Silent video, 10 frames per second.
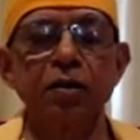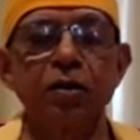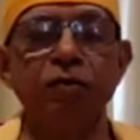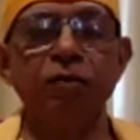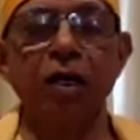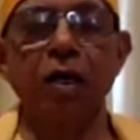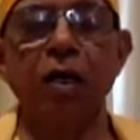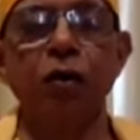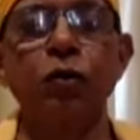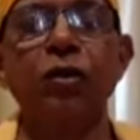So we
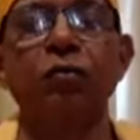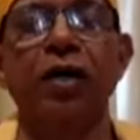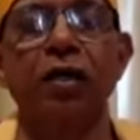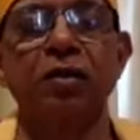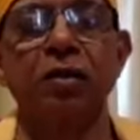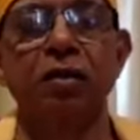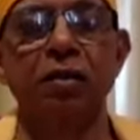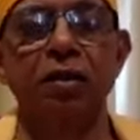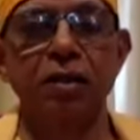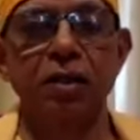close our eyes.
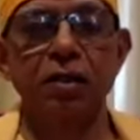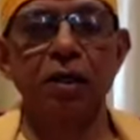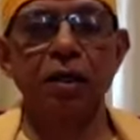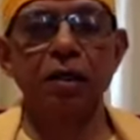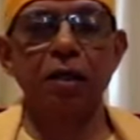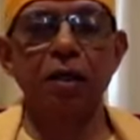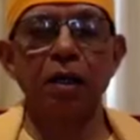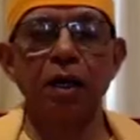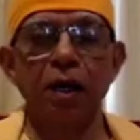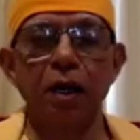Sit erect,
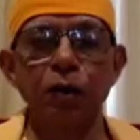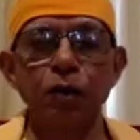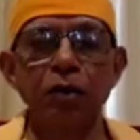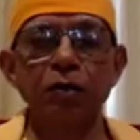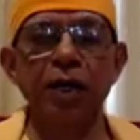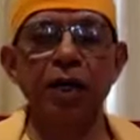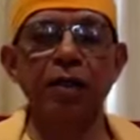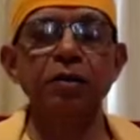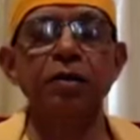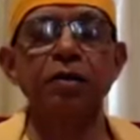close our
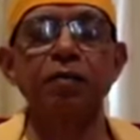eyes.